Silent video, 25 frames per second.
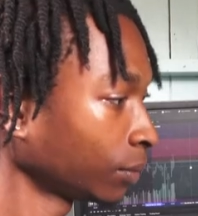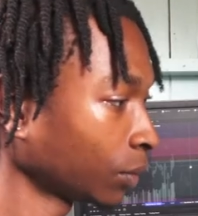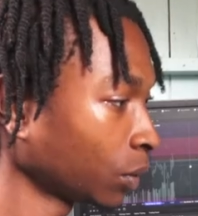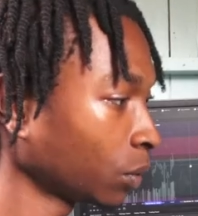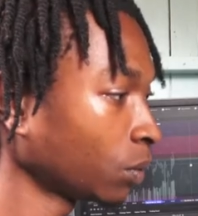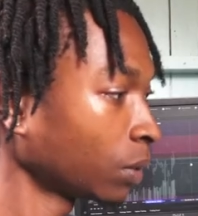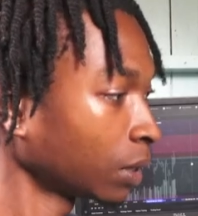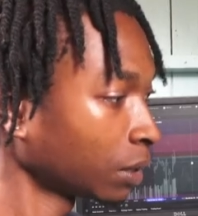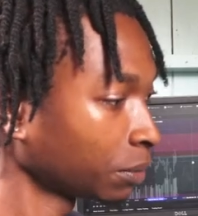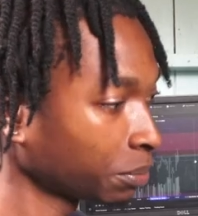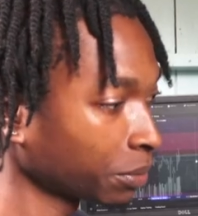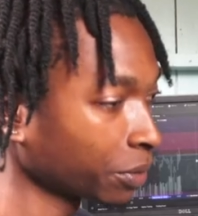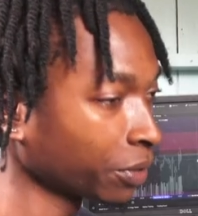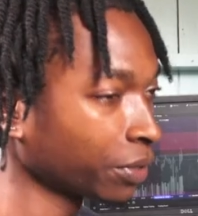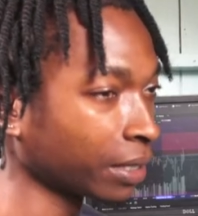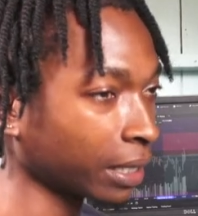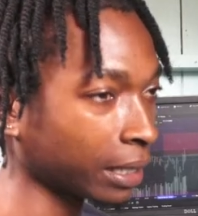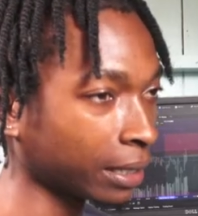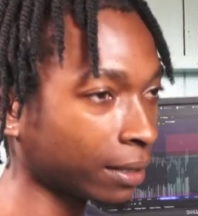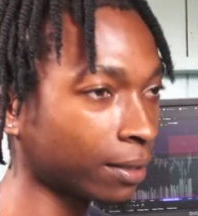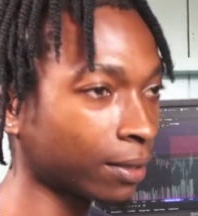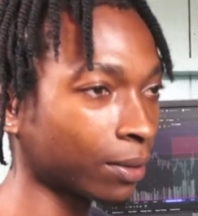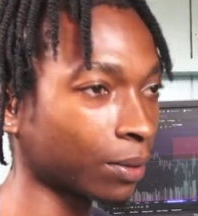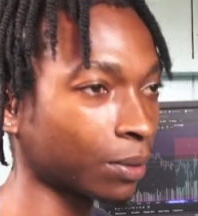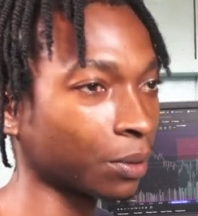
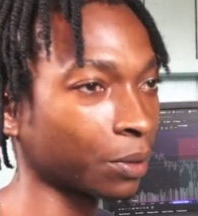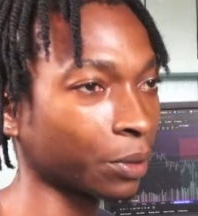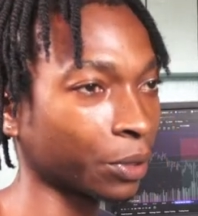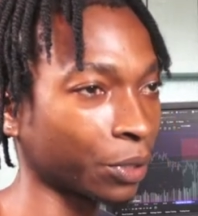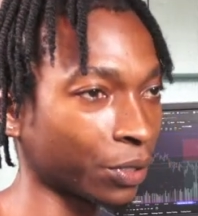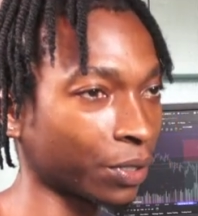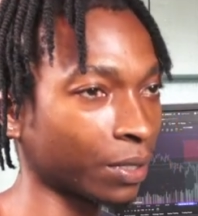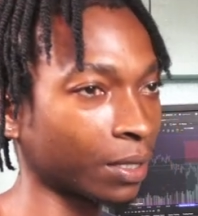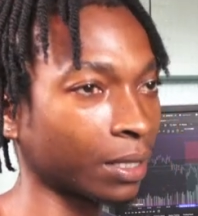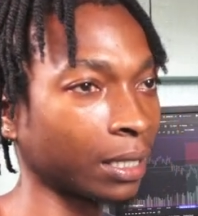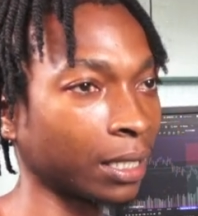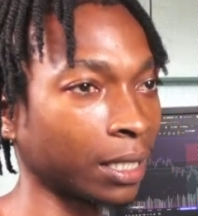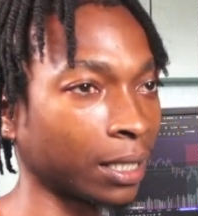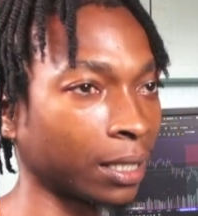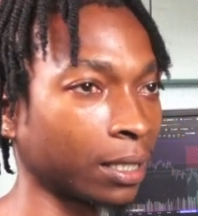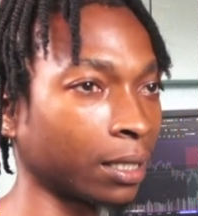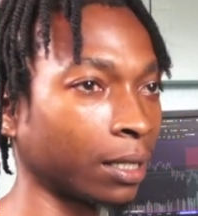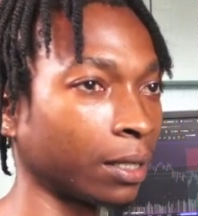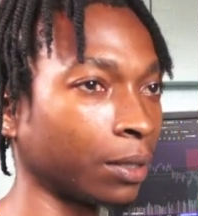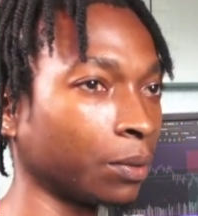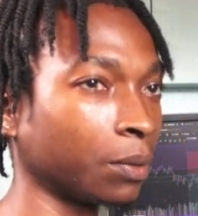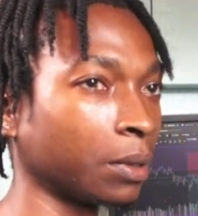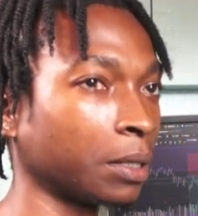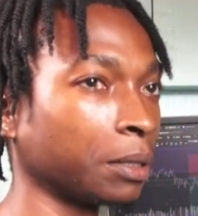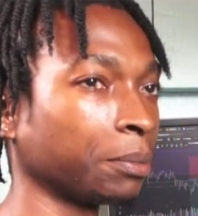1% or just a little
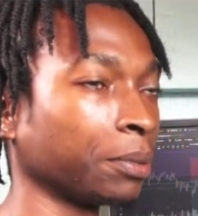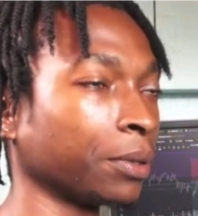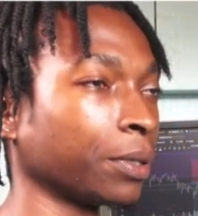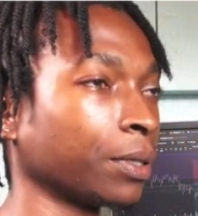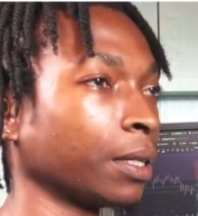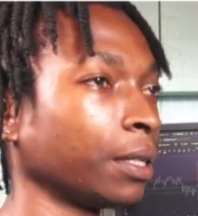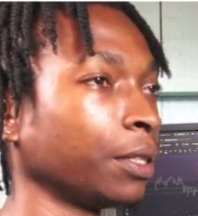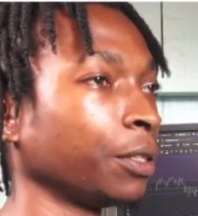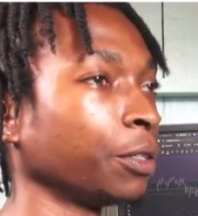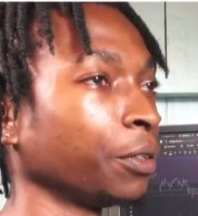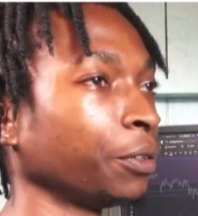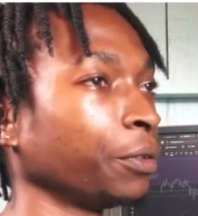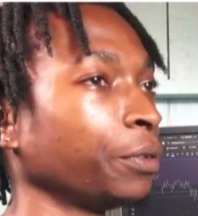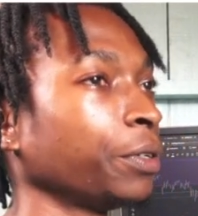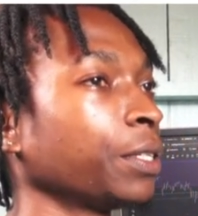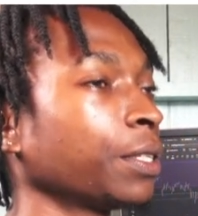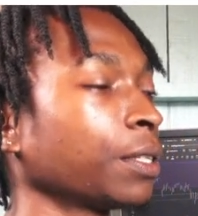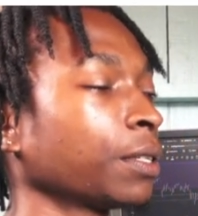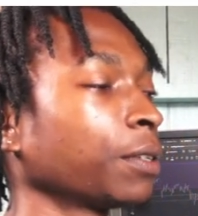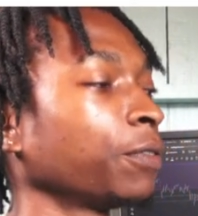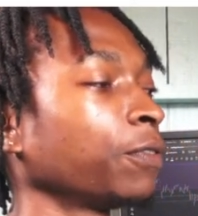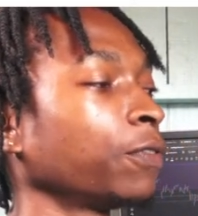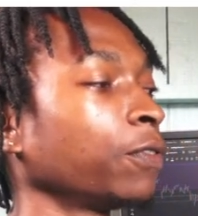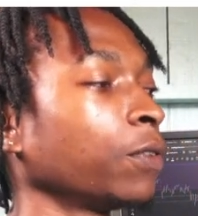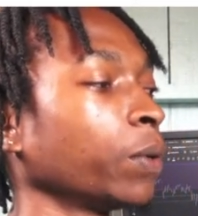under 1%. The
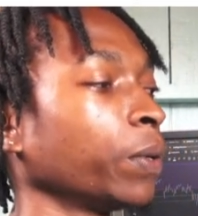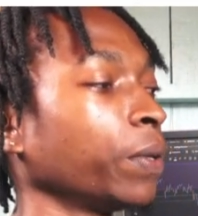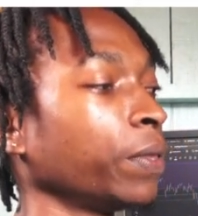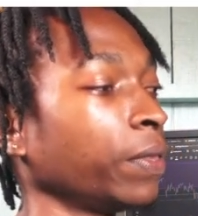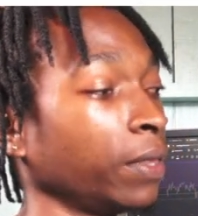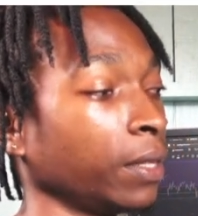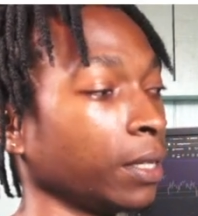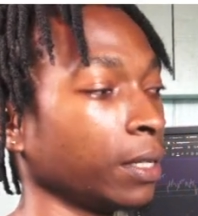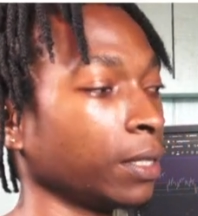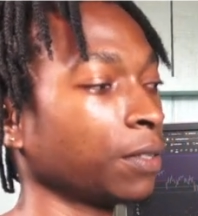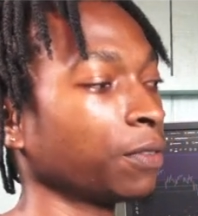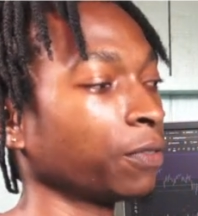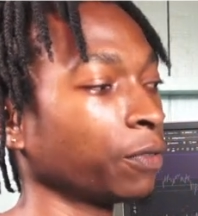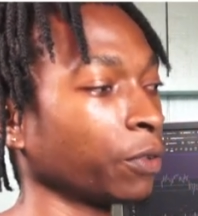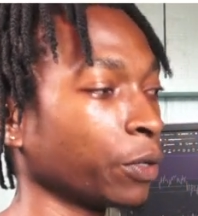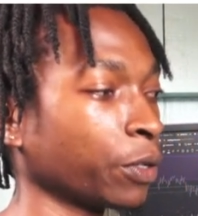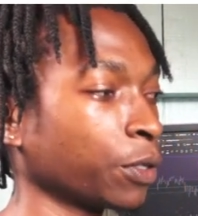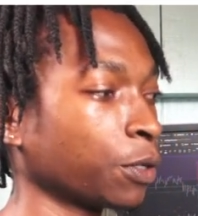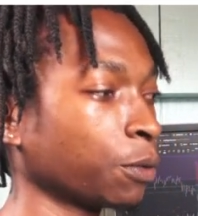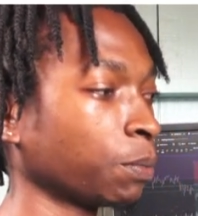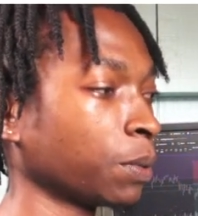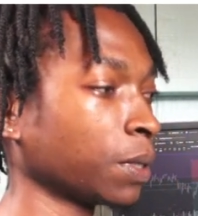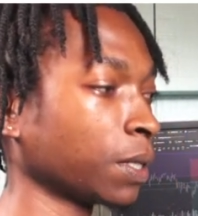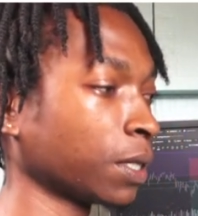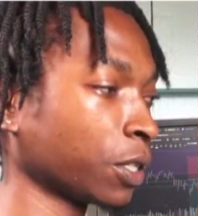risk for this
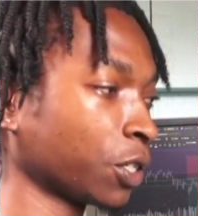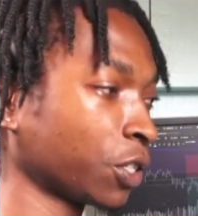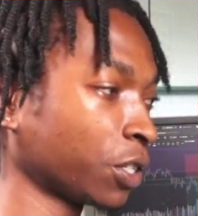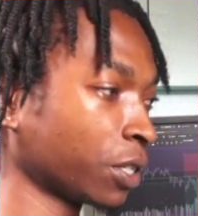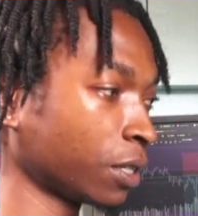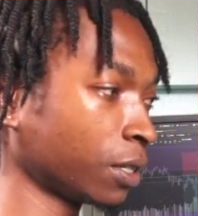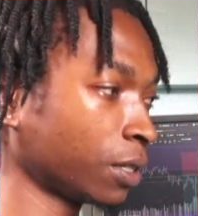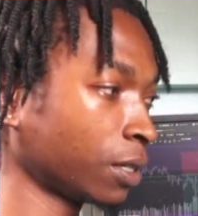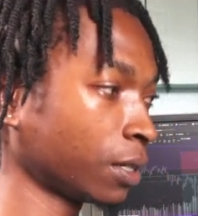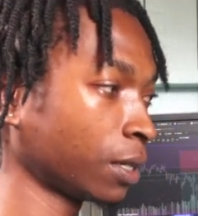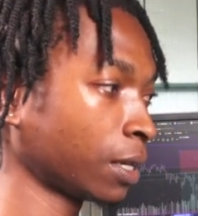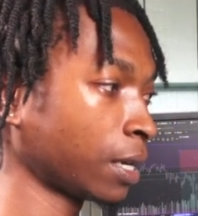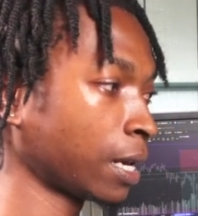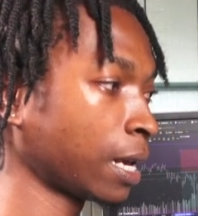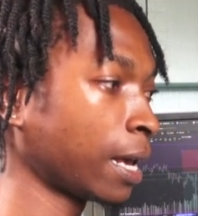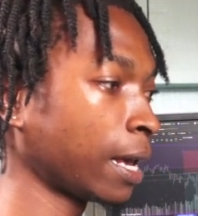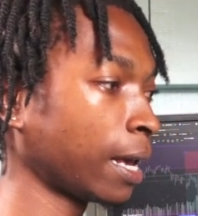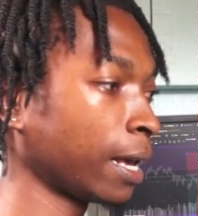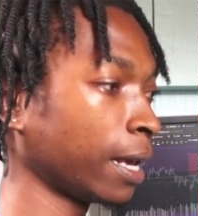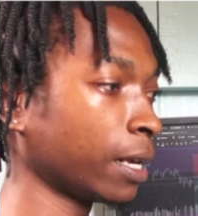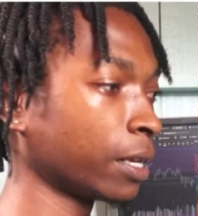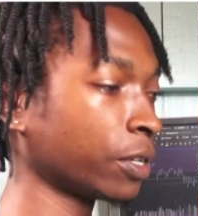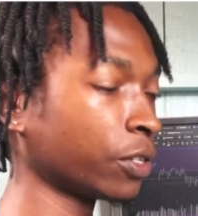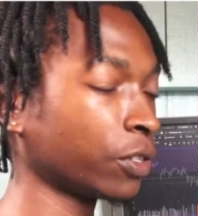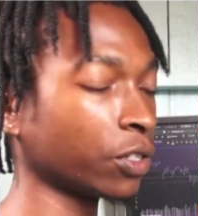first position
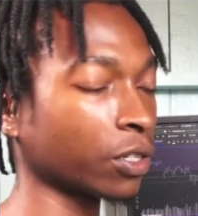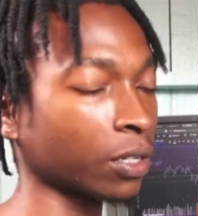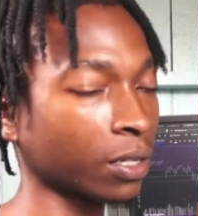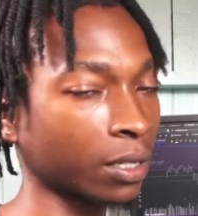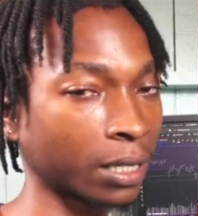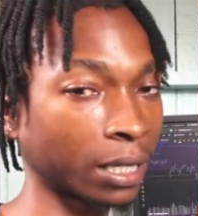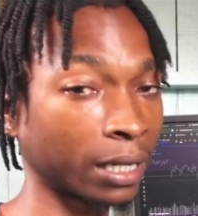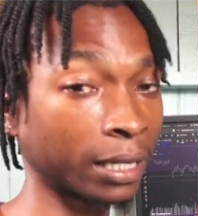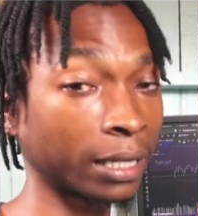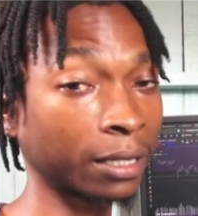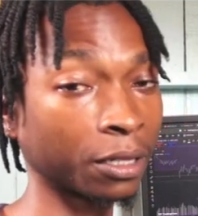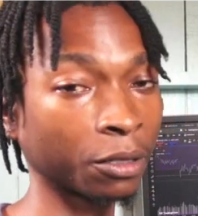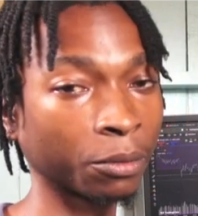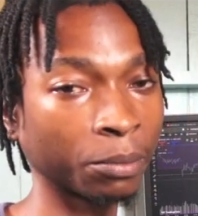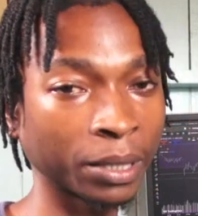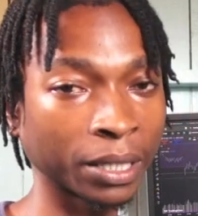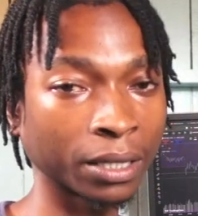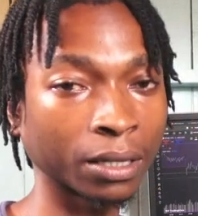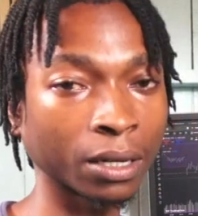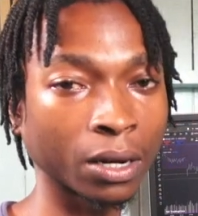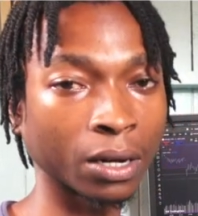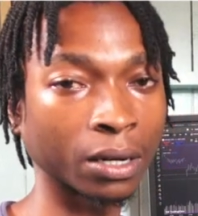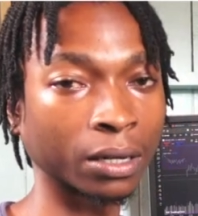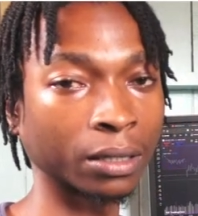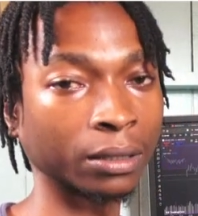is just a little bit
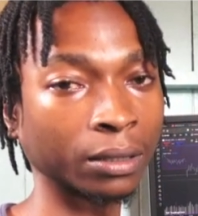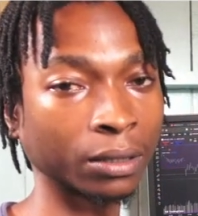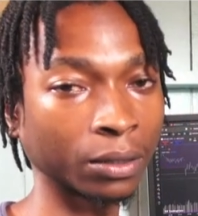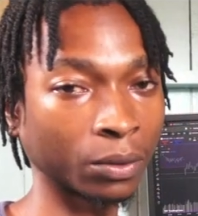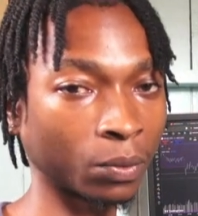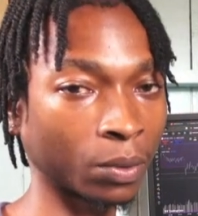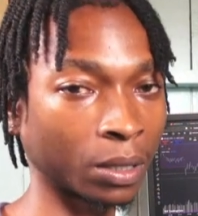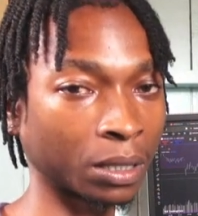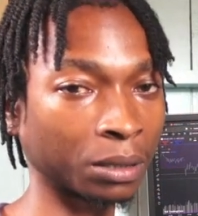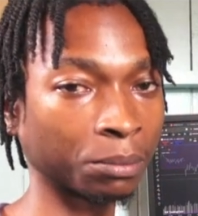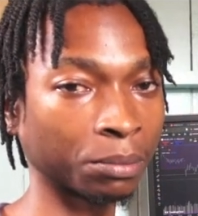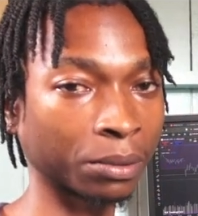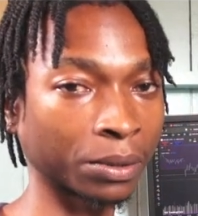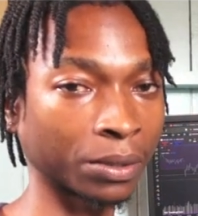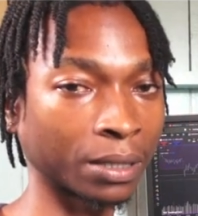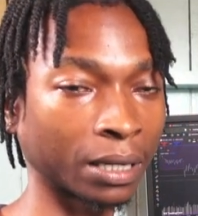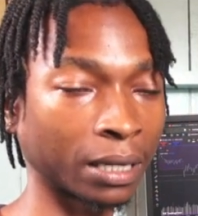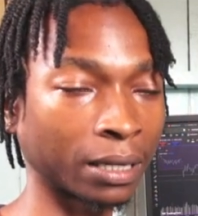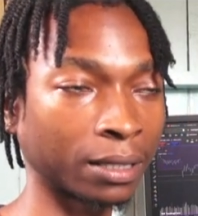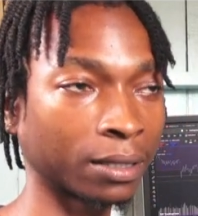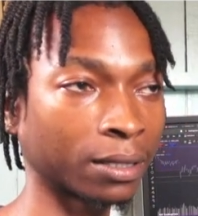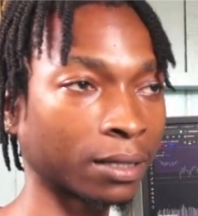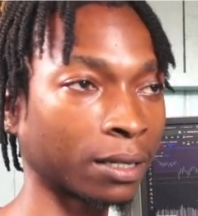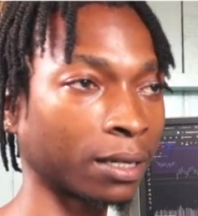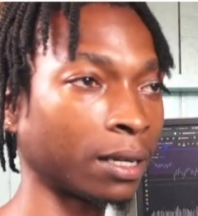under
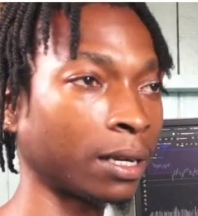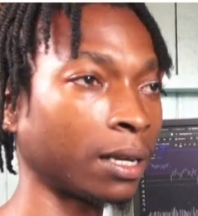1%,